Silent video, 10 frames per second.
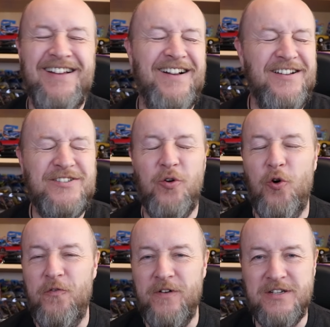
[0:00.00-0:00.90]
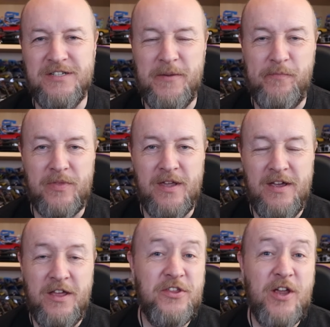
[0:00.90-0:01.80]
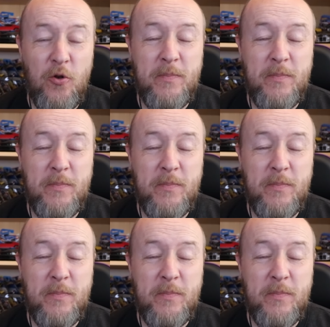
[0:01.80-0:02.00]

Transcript: Oh, it's awful, isn't it? The old